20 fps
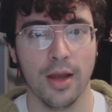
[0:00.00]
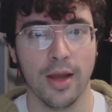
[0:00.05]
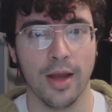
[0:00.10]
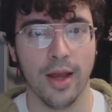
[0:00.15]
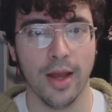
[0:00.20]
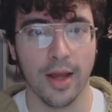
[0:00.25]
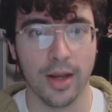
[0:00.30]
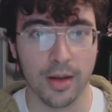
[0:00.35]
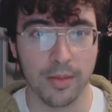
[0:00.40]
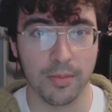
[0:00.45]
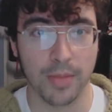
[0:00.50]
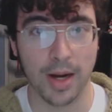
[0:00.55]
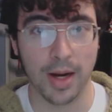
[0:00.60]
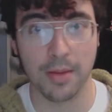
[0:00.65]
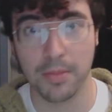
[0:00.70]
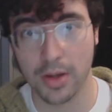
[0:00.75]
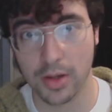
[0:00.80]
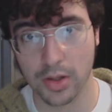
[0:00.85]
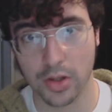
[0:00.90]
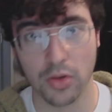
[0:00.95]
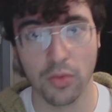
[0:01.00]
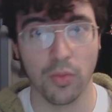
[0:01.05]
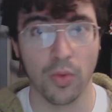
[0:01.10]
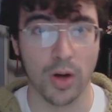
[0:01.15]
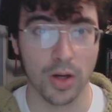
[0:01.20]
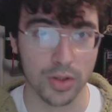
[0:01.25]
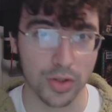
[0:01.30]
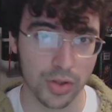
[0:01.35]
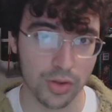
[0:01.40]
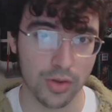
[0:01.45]
and it might make you
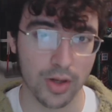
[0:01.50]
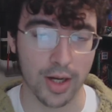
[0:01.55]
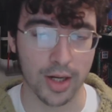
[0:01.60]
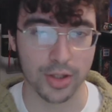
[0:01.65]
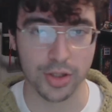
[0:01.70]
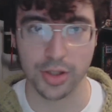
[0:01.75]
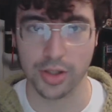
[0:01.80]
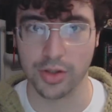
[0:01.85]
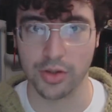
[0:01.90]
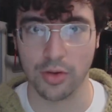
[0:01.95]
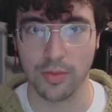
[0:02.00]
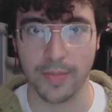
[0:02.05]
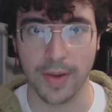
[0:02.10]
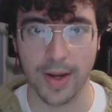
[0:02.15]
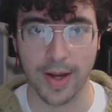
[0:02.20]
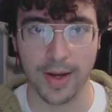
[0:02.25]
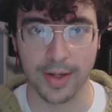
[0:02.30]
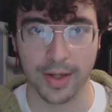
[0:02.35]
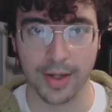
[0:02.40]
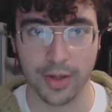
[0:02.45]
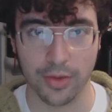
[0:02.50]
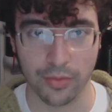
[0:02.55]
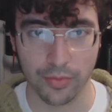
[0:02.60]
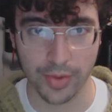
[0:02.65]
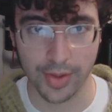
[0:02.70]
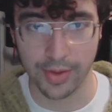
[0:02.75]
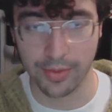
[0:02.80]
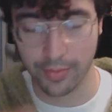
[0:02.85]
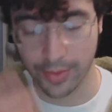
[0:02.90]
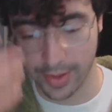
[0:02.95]
want to actually go back and
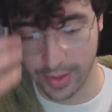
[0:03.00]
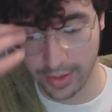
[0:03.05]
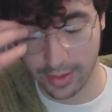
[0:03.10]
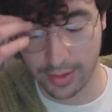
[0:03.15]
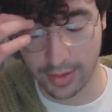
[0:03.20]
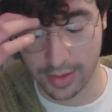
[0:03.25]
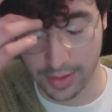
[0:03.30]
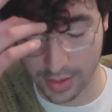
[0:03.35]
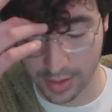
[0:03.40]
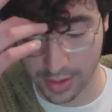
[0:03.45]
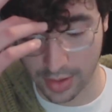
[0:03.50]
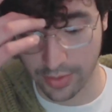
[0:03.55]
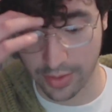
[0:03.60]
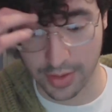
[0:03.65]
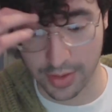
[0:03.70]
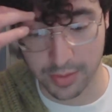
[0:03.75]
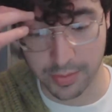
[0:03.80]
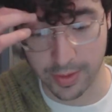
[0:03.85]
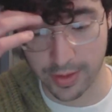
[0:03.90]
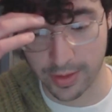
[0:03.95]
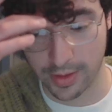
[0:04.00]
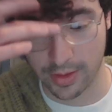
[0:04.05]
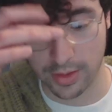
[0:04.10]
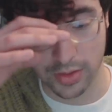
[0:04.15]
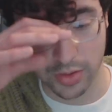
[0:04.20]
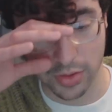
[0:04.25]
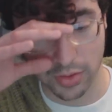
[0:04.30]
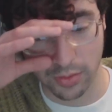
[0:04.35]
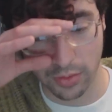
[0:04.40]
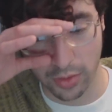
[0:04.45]
reread the series
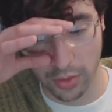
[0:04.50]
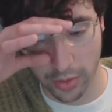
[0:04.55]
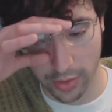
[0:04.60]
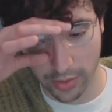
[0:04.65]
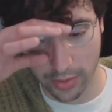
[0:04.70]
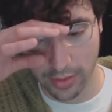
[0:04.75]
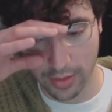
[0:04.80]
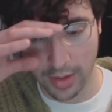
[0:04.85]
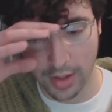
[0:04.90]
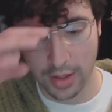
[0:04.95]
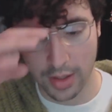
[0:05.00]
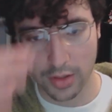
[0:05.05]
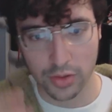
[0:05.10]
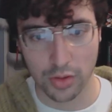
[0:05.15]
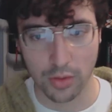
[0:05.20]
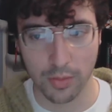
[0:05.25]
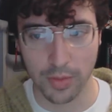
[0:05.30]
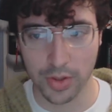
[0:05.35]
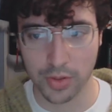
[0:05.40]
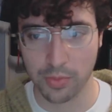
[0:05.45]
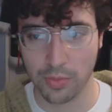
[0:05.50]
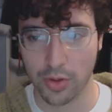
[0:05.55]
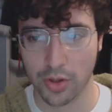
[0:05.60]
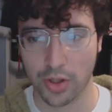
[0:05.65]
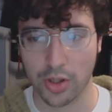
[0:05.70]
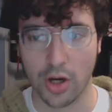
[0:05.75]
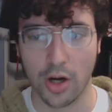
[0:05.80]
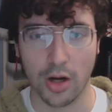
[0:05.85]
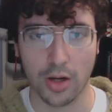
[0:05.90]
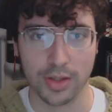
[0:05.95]
because you learn so much more
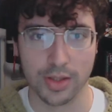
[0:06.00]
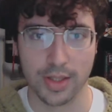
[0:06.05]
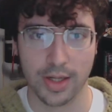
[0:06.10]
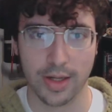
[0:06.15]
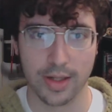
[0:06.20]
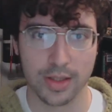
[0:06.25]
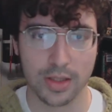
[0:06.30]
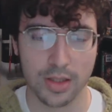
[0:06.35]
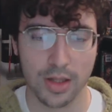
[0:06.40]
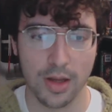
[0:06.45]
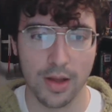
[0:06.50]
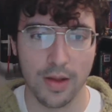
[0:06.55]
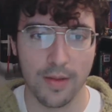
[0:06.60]
context